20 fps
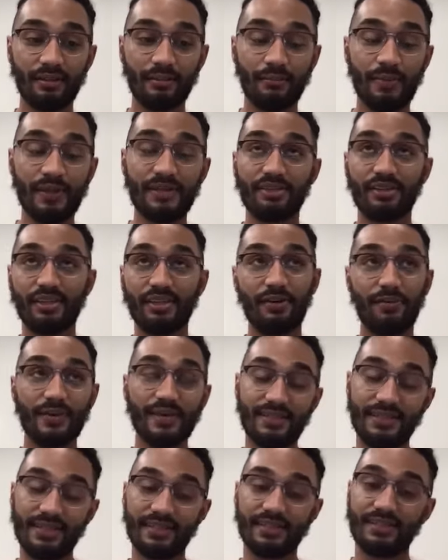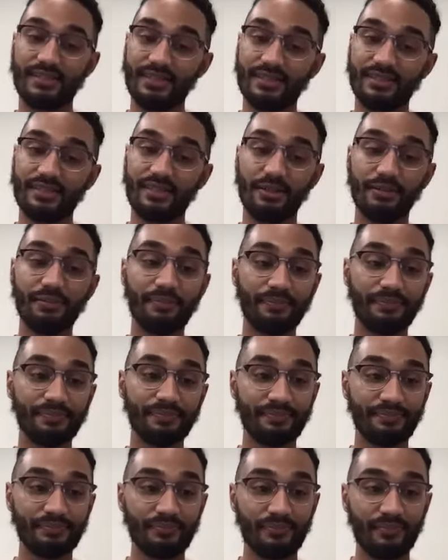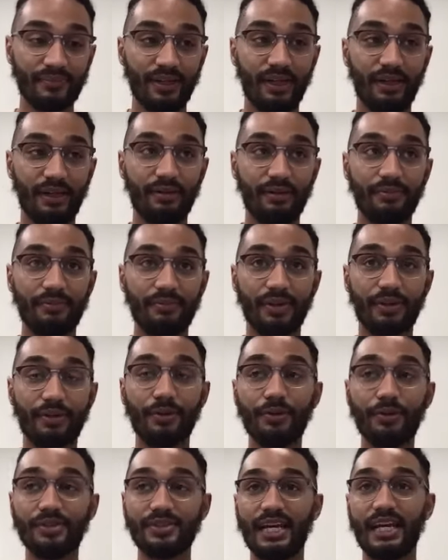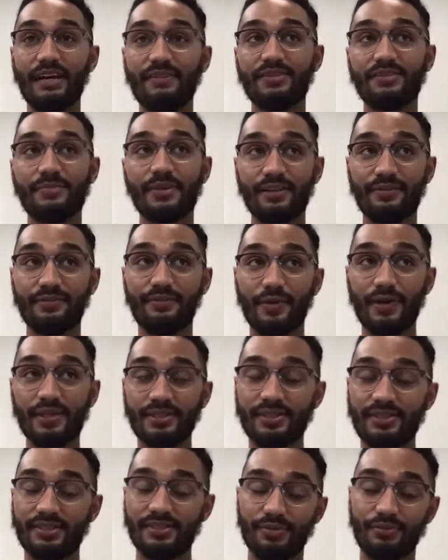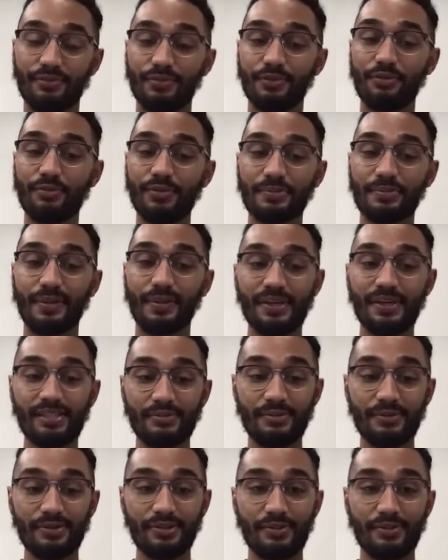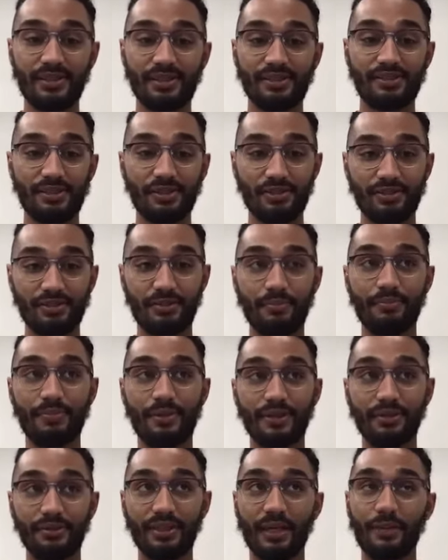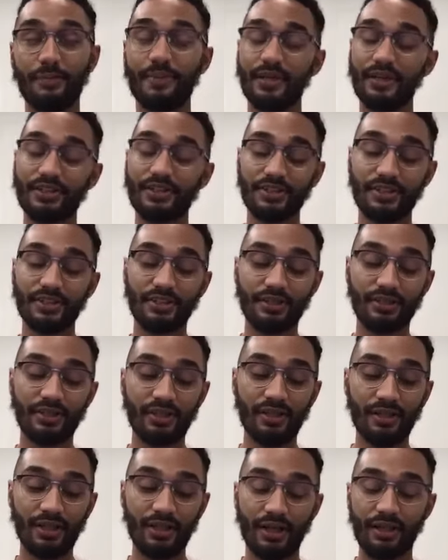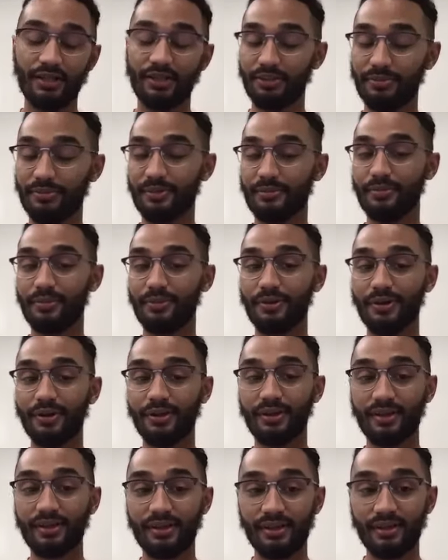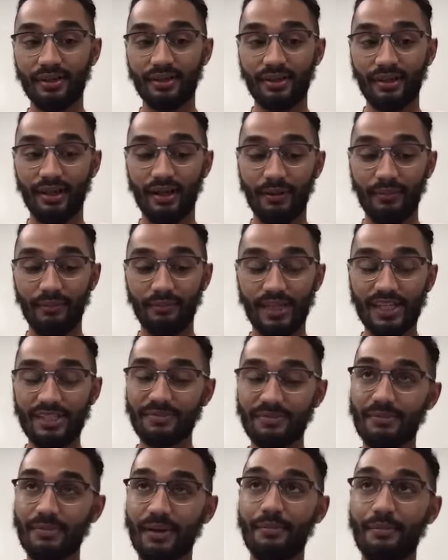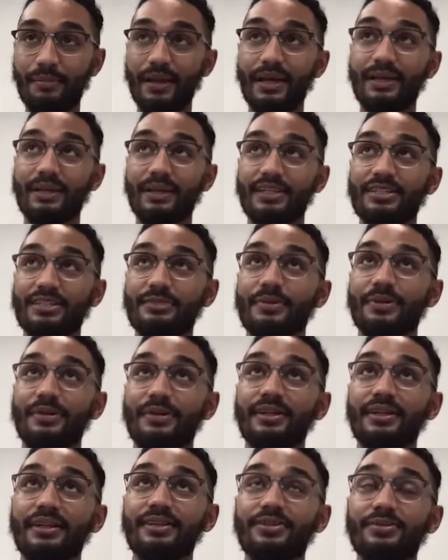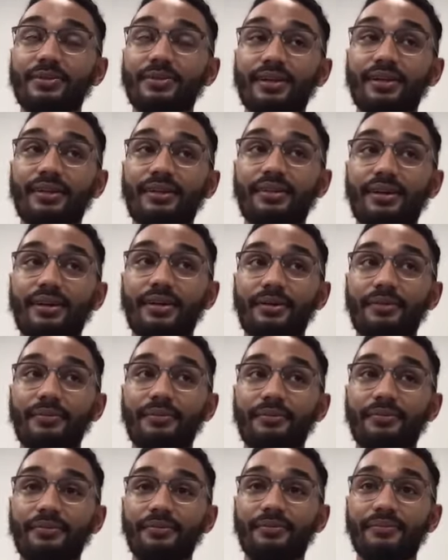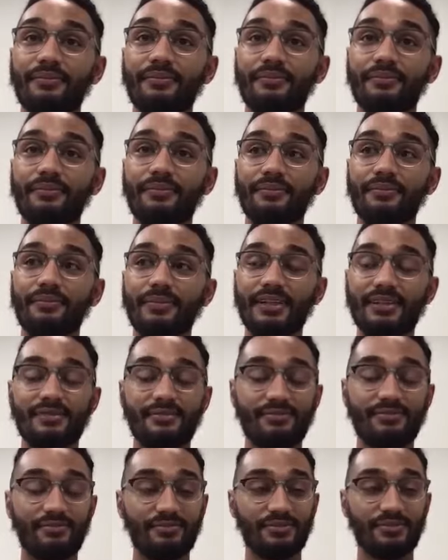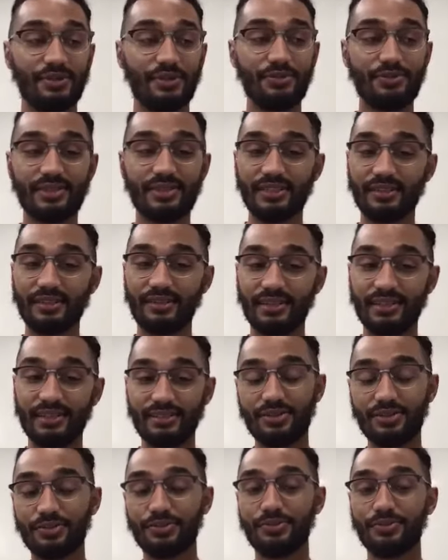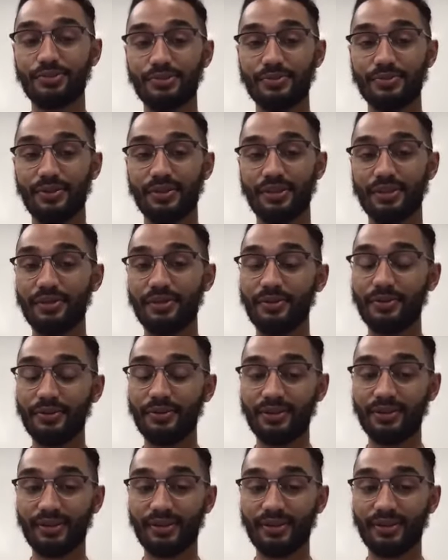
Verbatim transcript: based on how we see the system. Um, the goal is to have as many voices in the room as possible so we can start to build that picture a little bit more. Um, that's been my main experience with um, like using these tools with youth.